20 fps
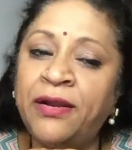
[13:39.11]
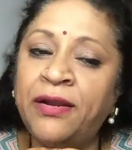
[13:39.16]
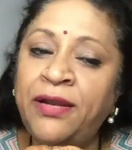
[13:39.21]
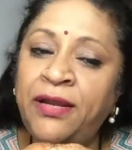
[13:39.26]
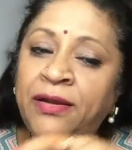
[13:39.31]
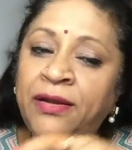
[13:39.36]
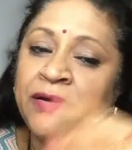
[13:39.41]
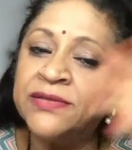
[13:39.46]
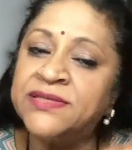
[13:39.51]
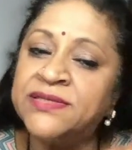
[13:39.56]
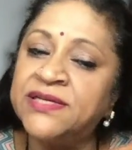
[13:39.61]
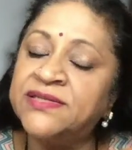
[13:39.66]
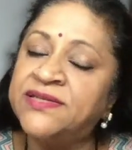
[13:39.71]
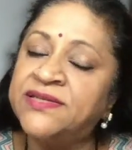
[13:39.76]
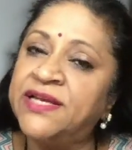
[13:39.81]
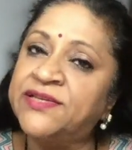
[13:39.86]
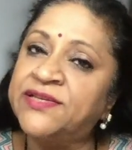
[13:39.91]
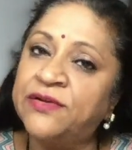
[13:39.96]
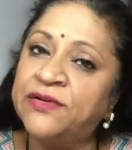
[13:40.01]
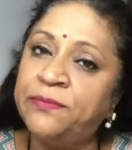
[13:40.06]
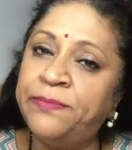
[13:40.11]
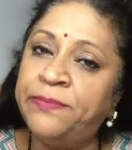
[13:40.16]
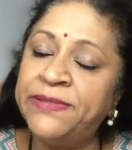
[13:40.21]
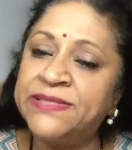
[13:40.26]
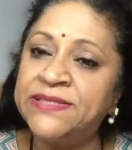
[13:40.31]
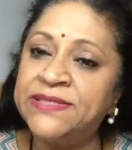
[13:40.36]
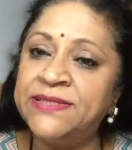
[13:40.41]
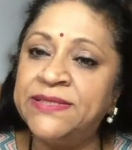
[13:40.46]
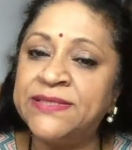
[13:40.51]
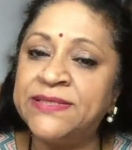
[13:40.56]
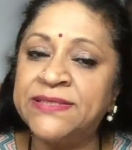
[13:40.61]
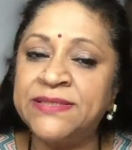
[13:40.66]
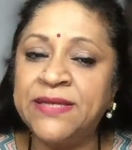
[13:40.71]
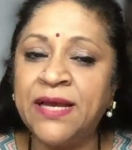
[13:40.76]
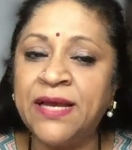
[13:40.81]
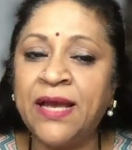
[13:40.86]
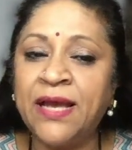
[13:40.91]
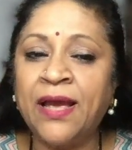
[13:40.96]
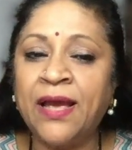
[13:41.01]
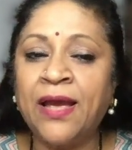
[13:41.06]
a successful business
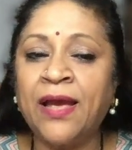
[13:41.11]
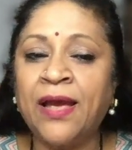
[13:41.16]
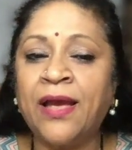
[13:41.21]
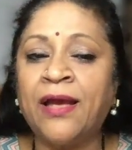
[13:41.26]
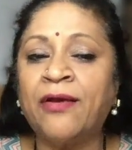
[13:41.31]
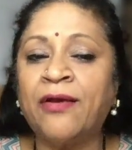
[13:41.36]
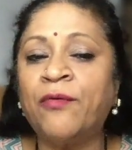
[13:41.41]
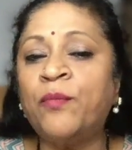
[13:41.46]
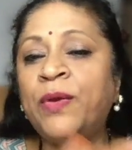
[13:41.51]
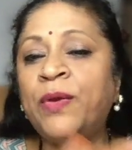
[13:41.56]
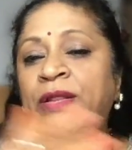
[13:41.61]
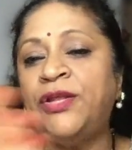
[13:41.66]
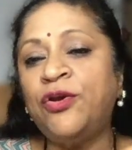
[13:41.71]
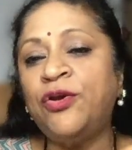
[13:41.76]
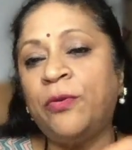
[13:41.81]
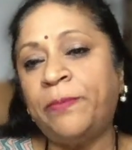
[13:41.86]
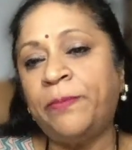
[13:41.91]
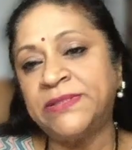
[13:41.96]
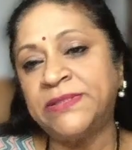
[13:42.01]
with your personal